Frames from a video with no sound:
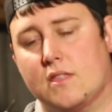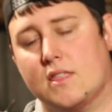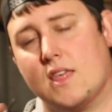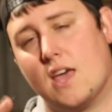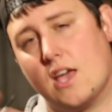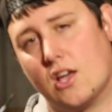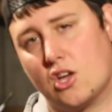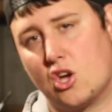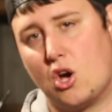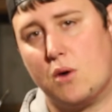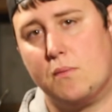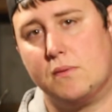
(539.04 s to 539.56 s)

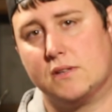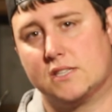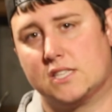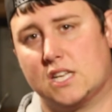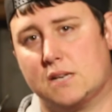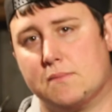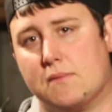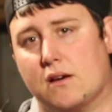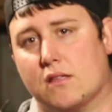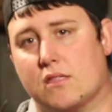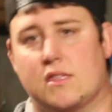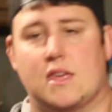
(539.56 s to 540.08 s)
they're
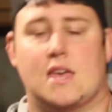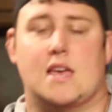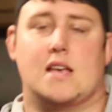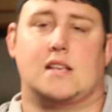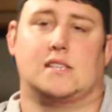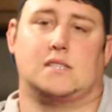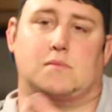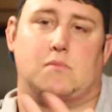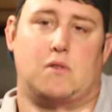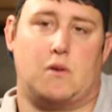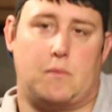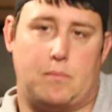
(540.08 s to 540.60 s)
commenting about
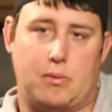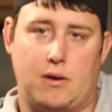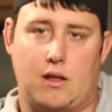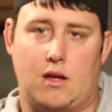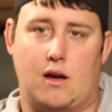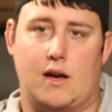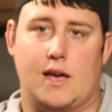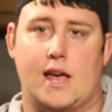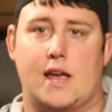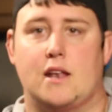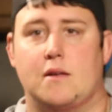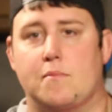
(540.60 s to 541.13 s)
things and we're
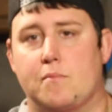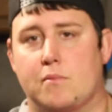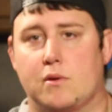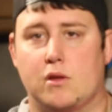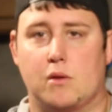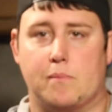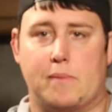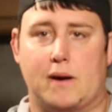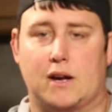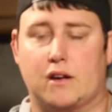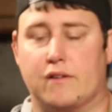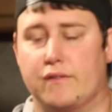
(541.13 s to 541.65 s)
replying
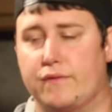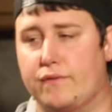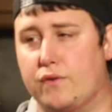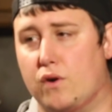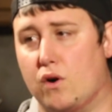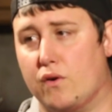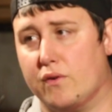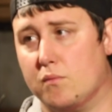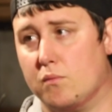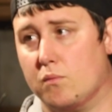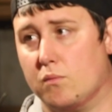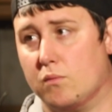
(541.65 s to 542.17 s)
and back and
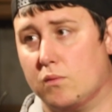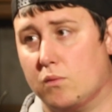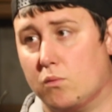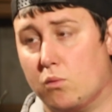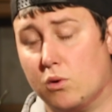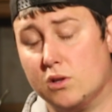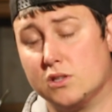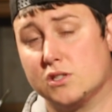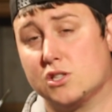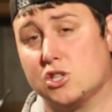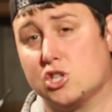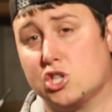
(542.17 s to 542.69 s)
forth, and
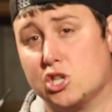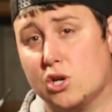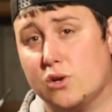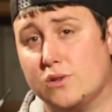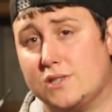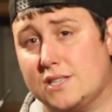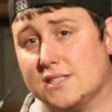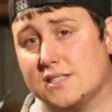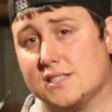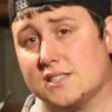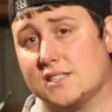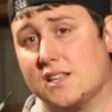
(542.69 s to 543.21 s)
once the show
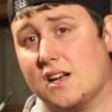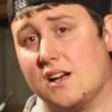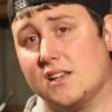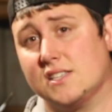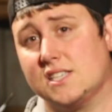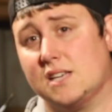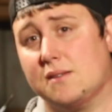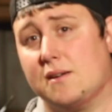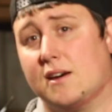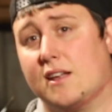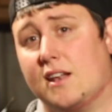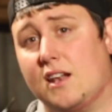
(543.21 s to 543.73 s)
season
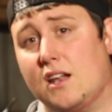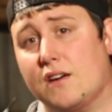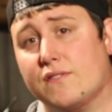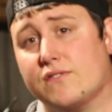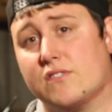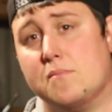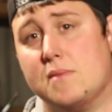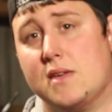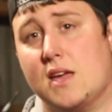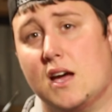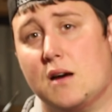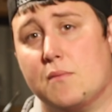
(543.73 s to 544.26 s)
starts up, I'd love
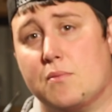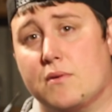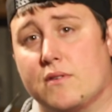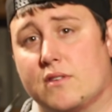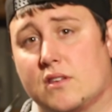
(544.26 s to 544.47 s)
to meet up